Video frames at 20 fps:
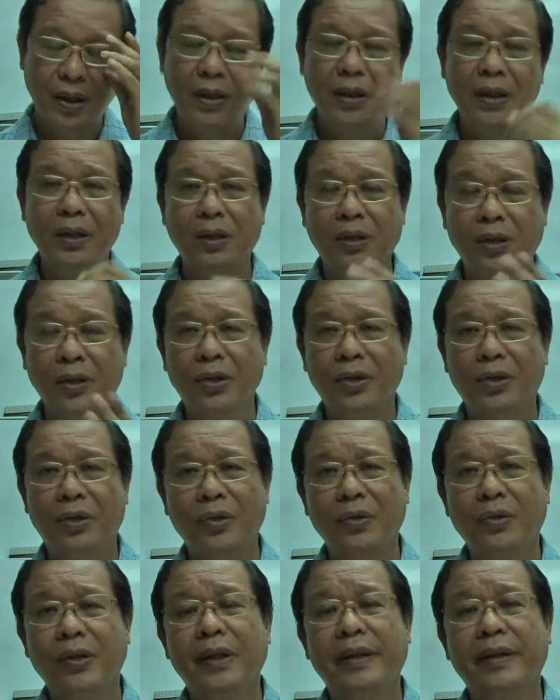He goes
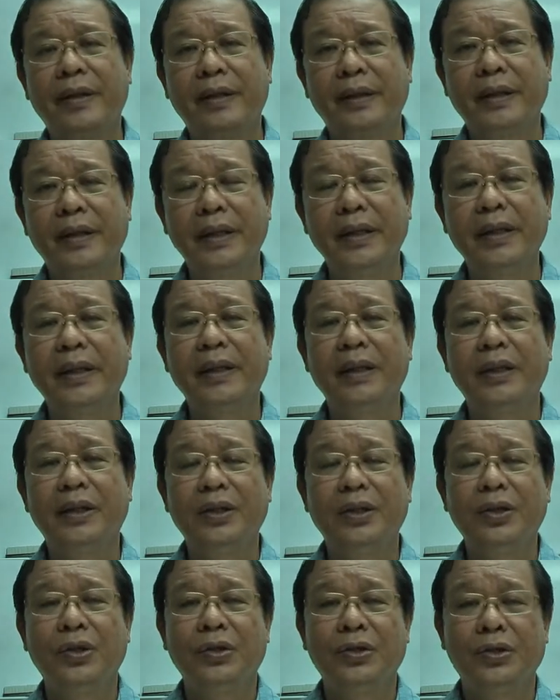through the
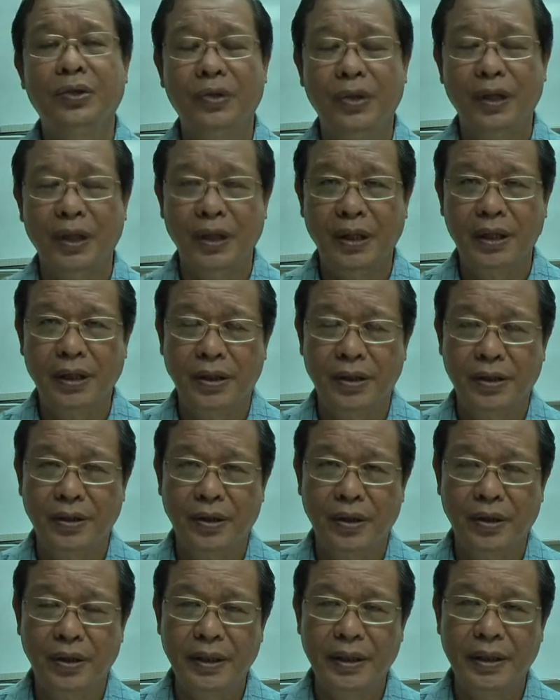3
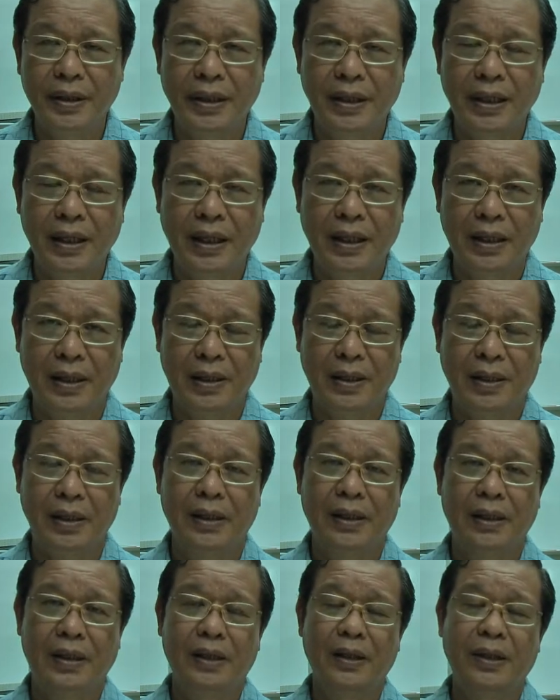trainings, the tisika,
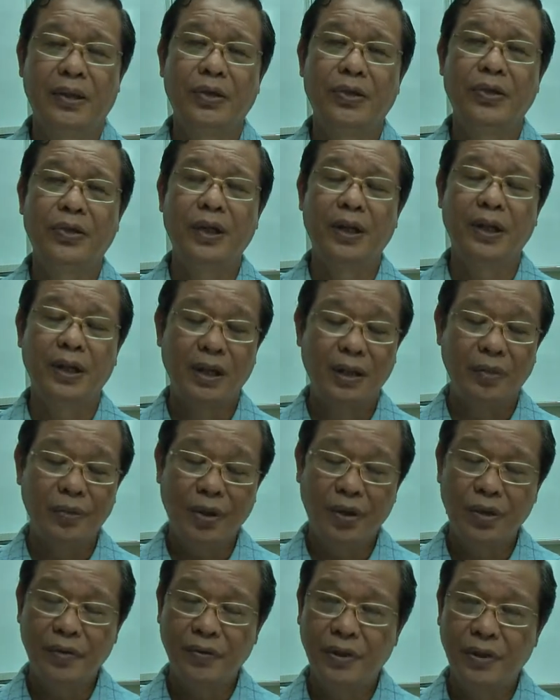training in
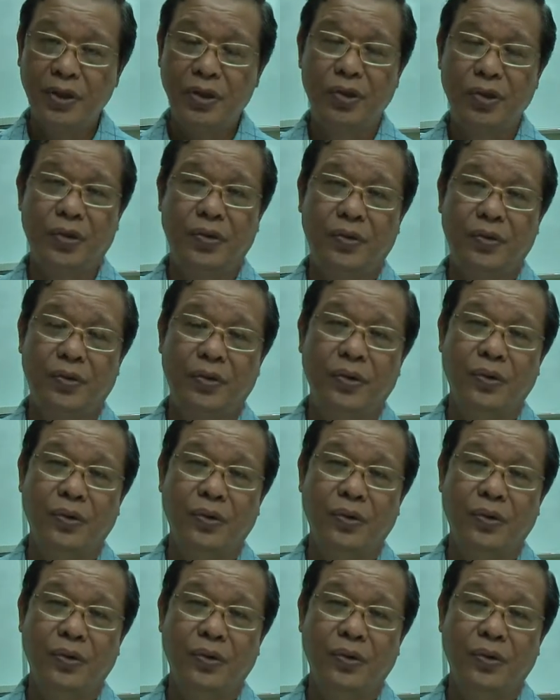moral virtue,